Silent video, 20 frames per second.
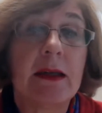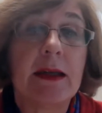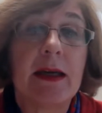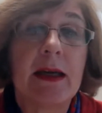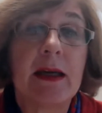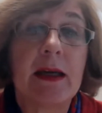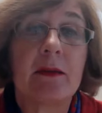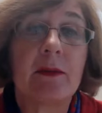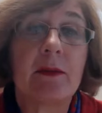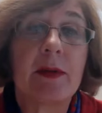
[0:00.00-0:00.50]

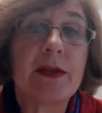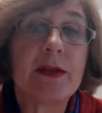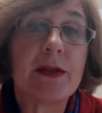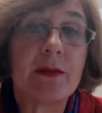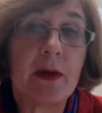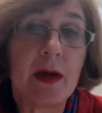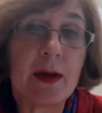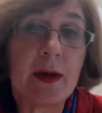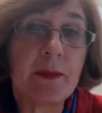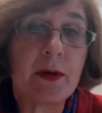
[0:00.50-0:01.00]
And we do
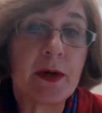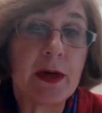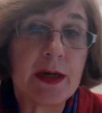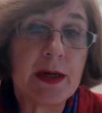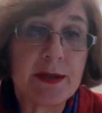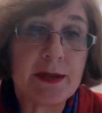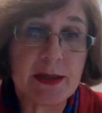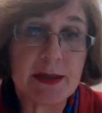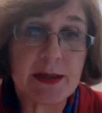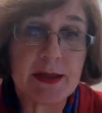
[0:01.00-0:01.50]

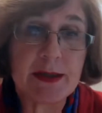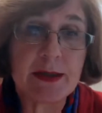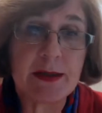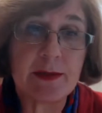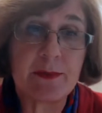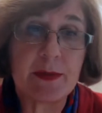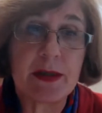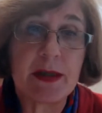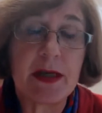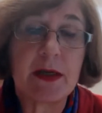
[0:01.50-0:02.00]
upgrades on the
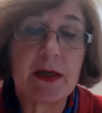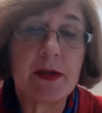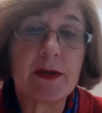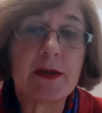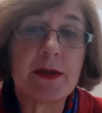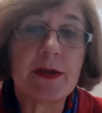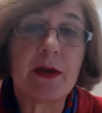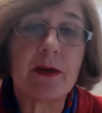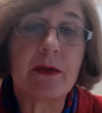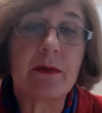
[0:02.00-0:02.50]
simulator.
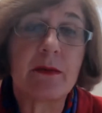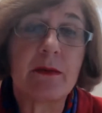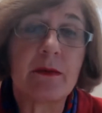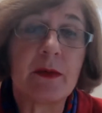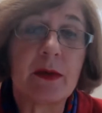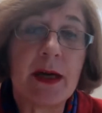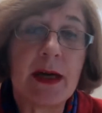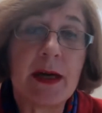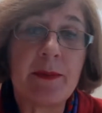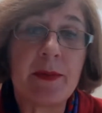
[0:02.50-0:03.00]
So we're
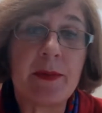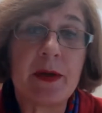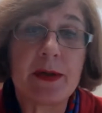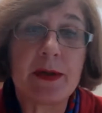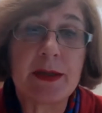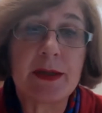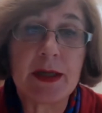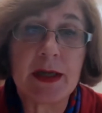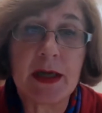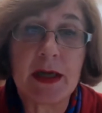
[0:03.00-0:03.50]
able
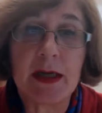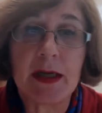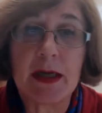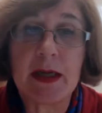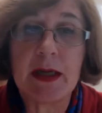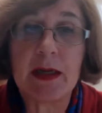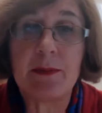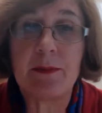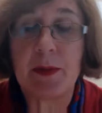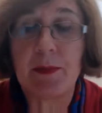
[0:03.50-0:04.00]
to kind of
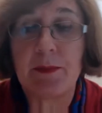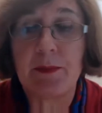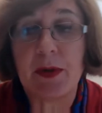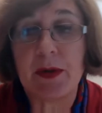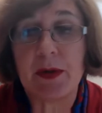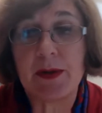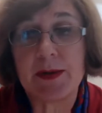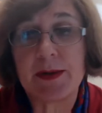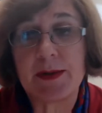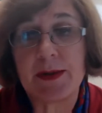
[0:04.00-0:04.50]
keep a
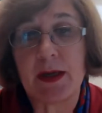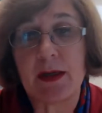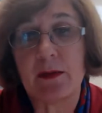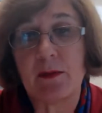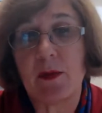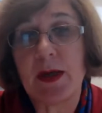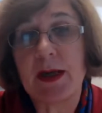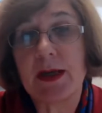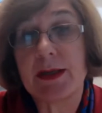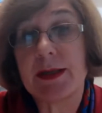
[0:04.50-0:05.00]
pulse on
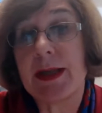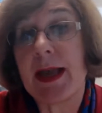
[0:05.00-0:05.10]
what's